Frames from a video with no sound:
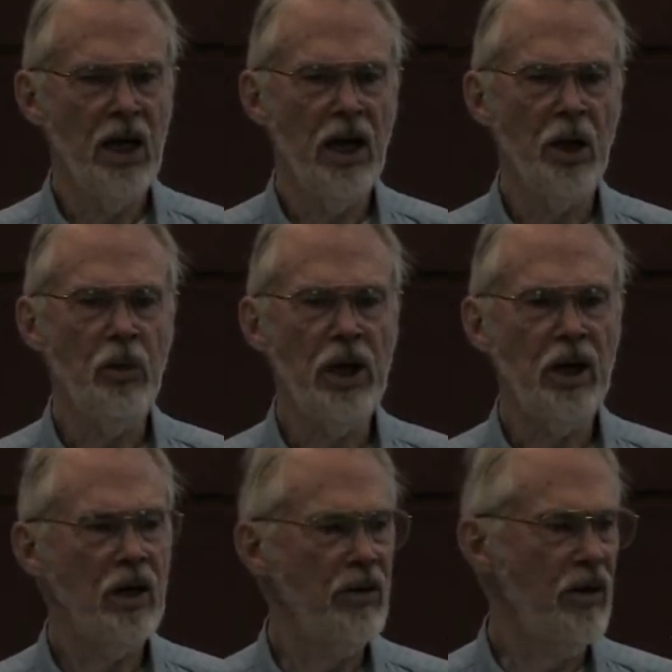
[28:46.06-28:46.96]

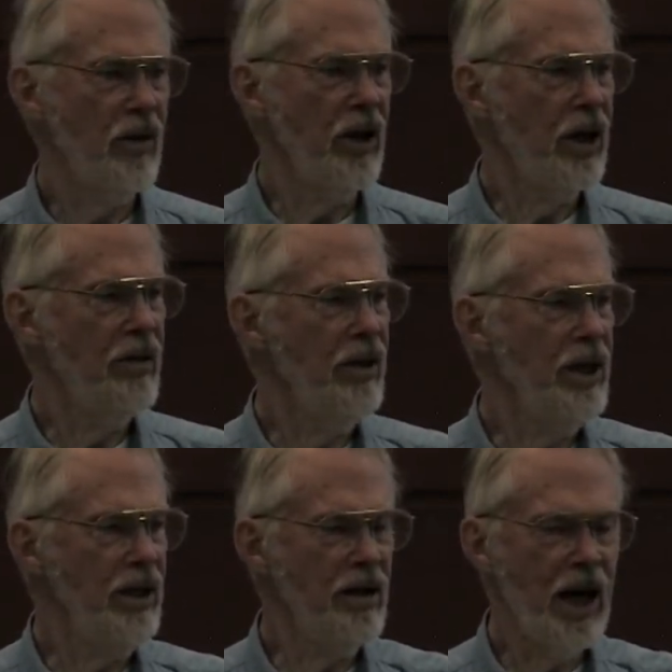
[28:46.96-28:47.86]
because the
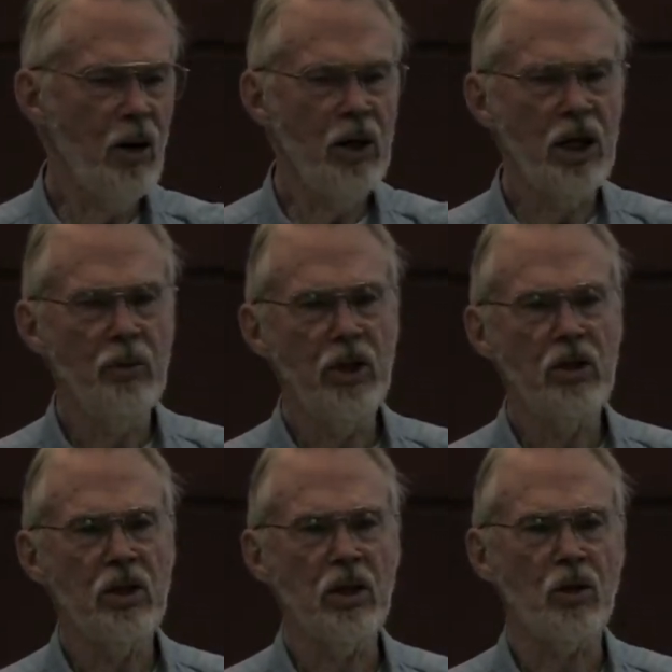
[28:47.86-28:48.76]
county
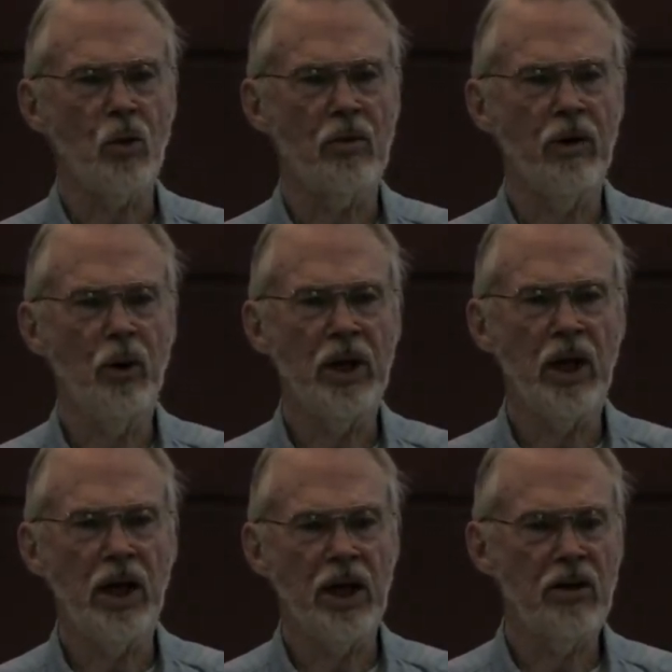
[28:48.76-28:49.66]
commissioners were voting
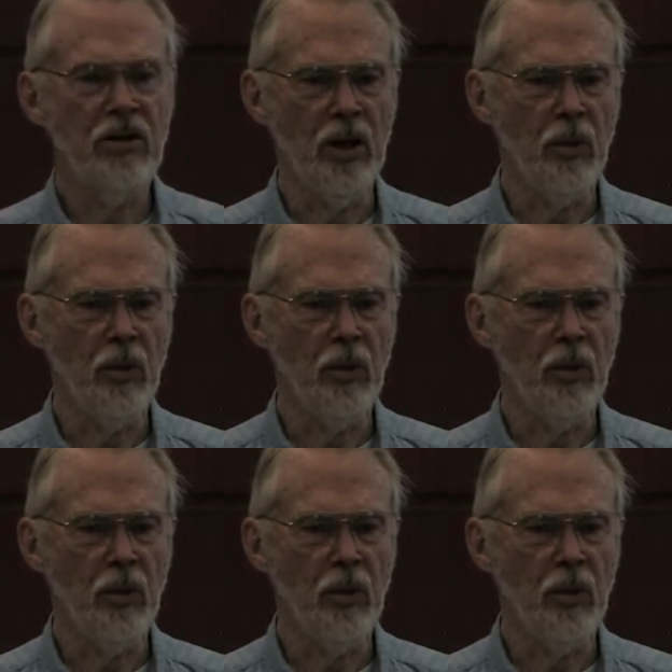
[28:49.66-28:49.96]
against them.